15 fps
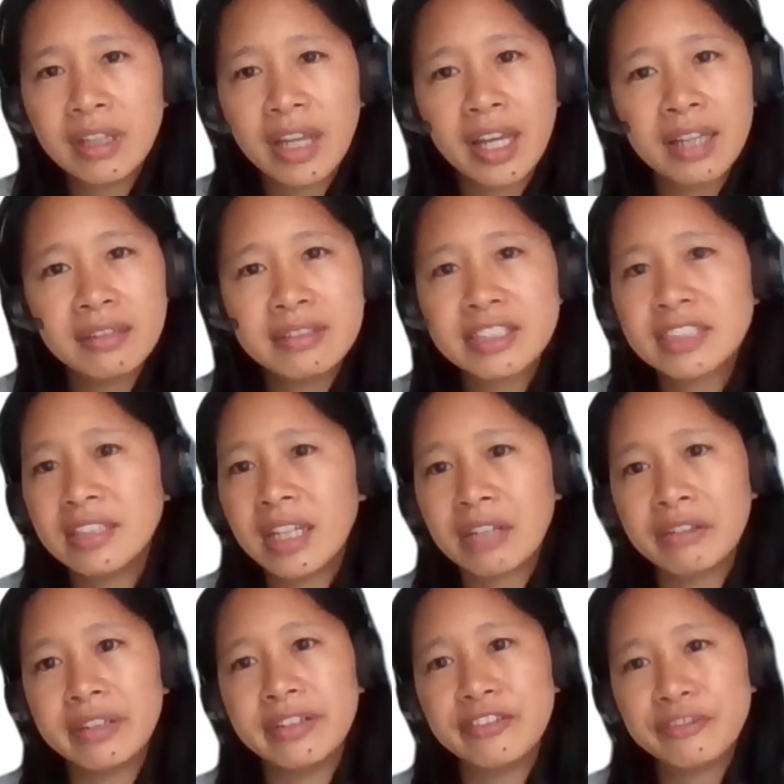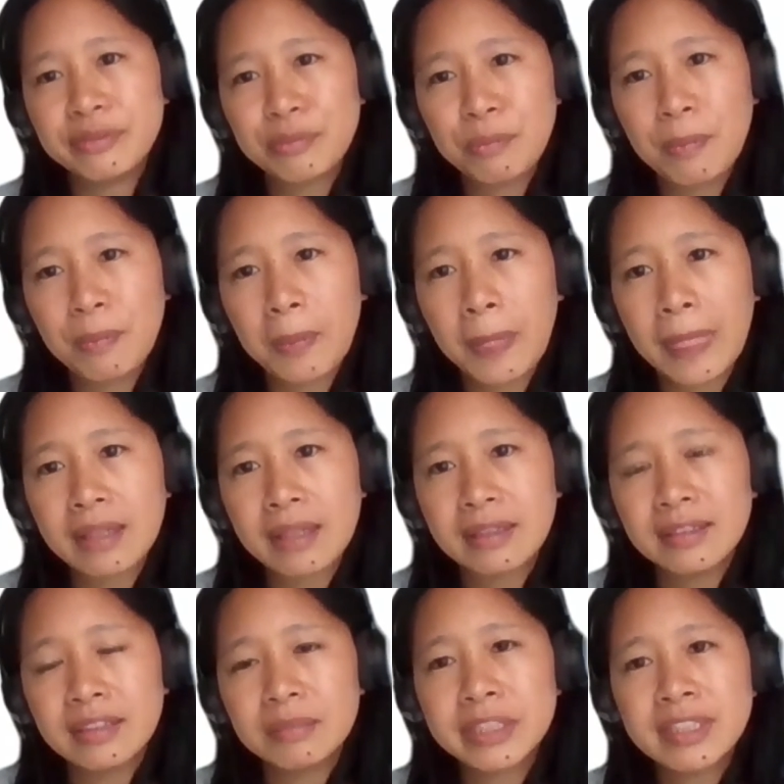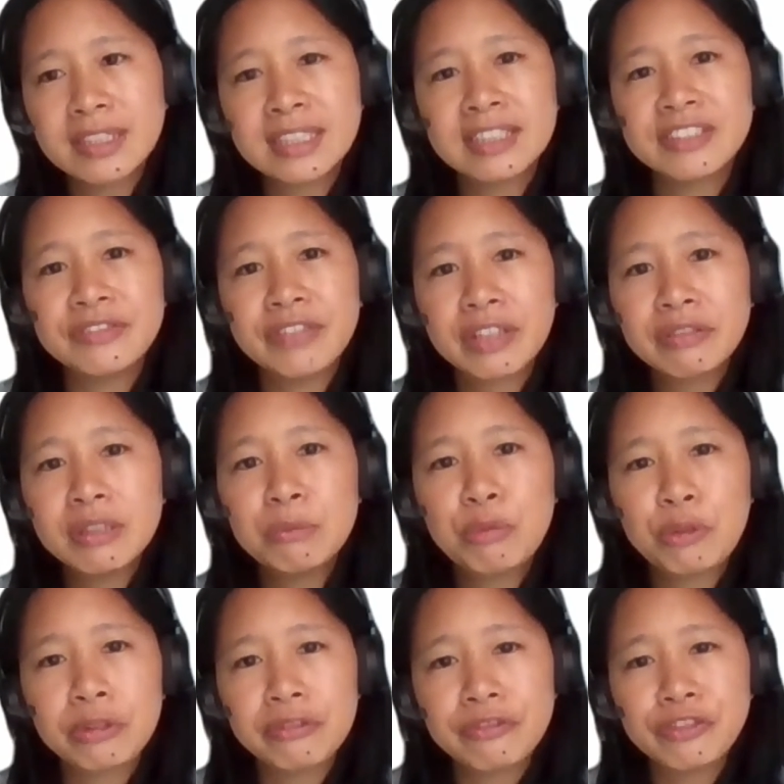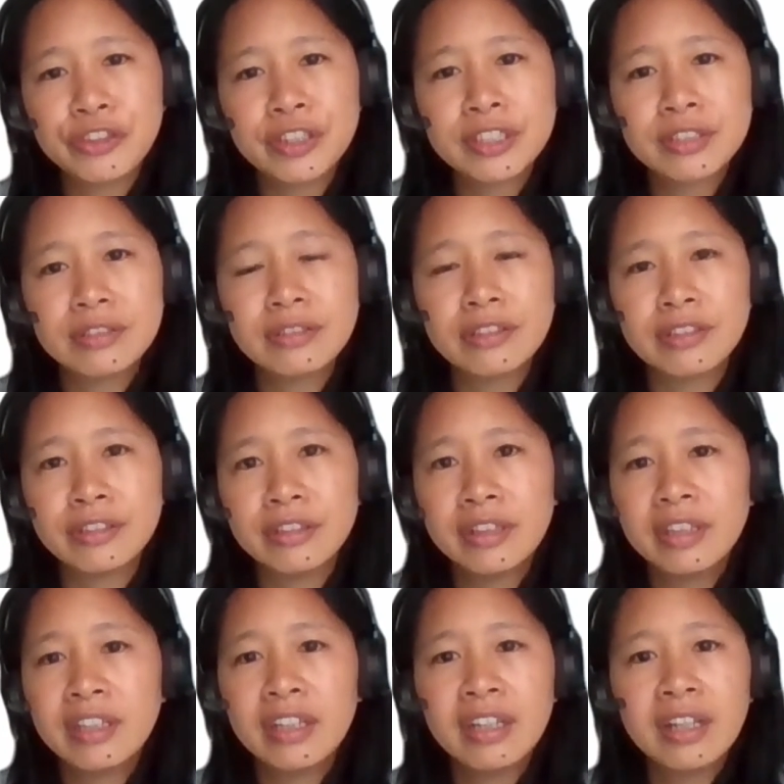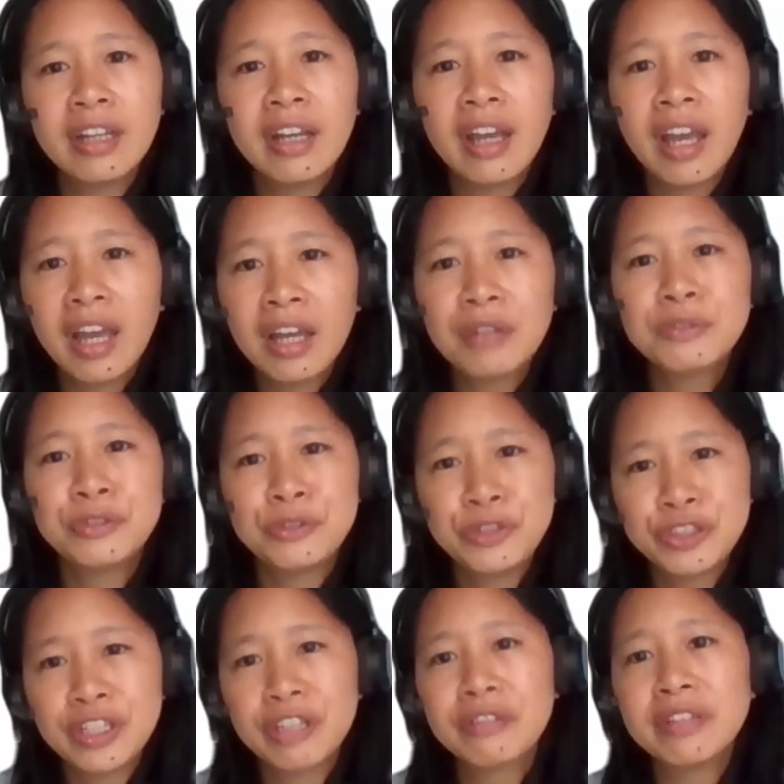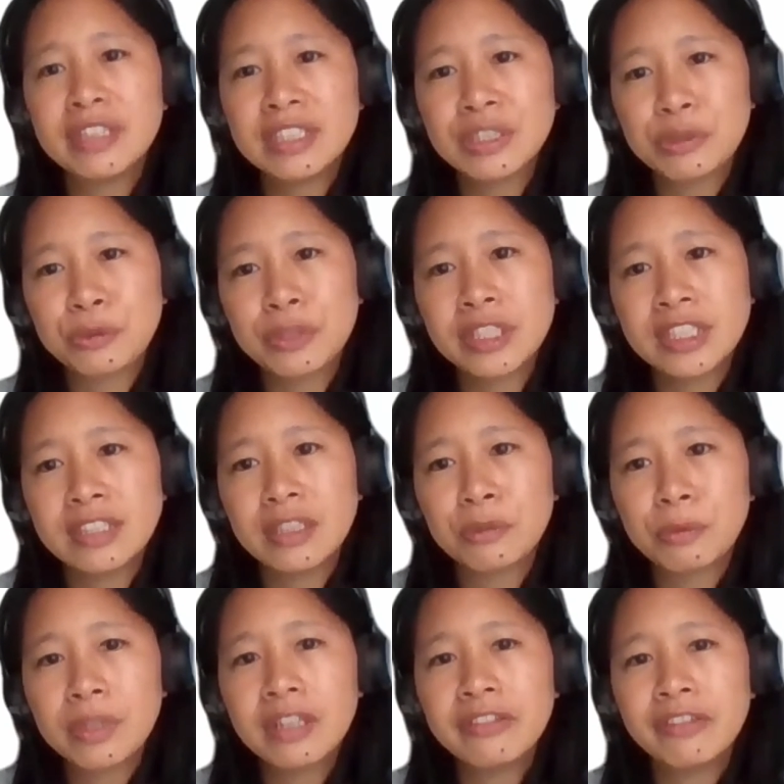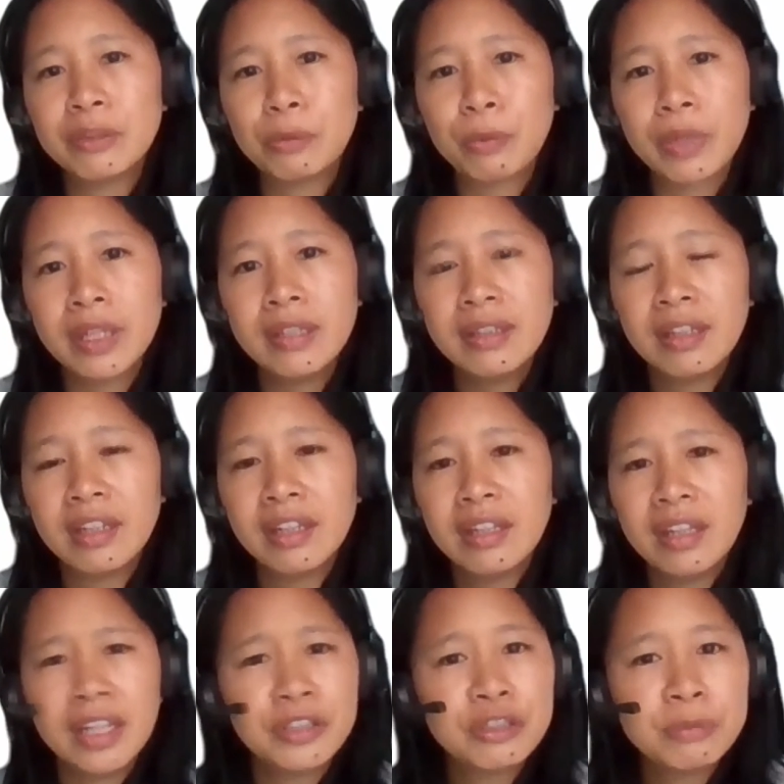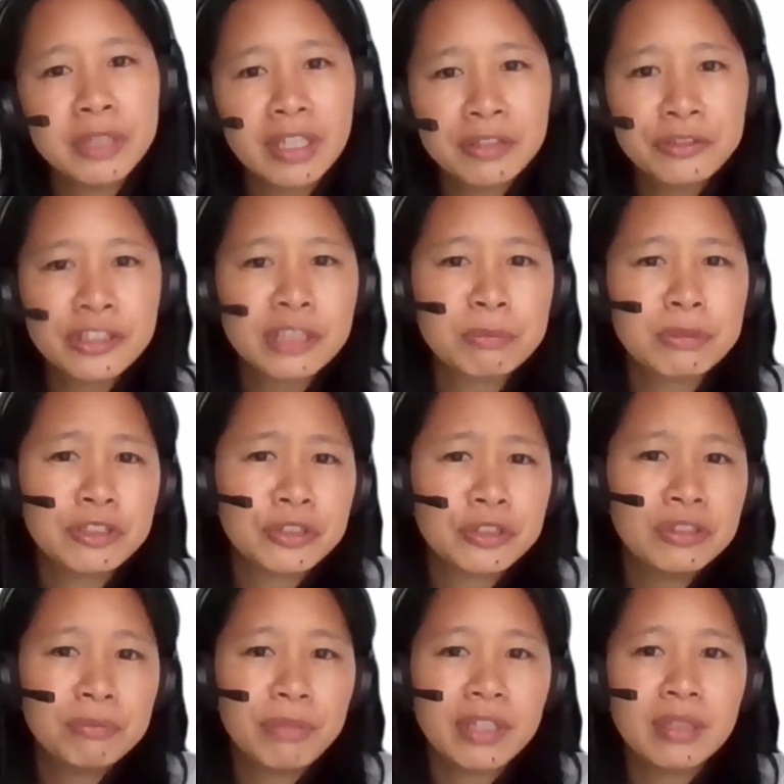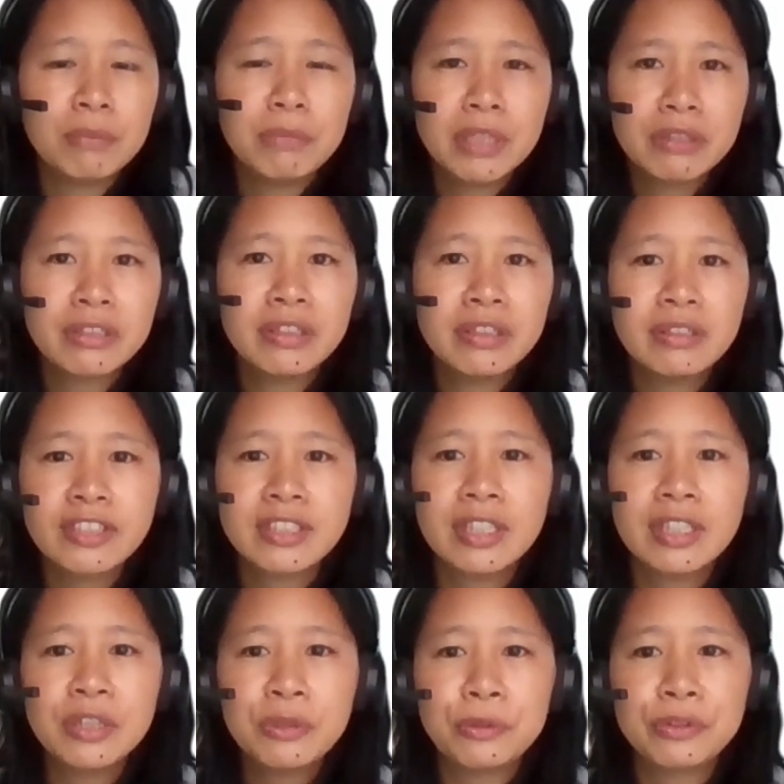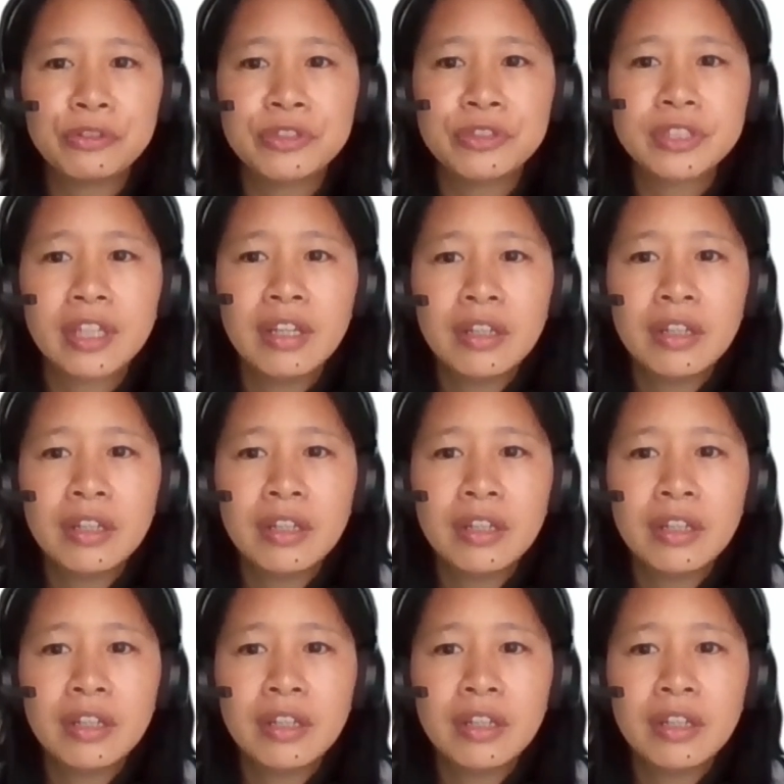and its narrative, because it's very important for us to learn how to share these stories in a relevant way and to be understood by the myriad of stakeholders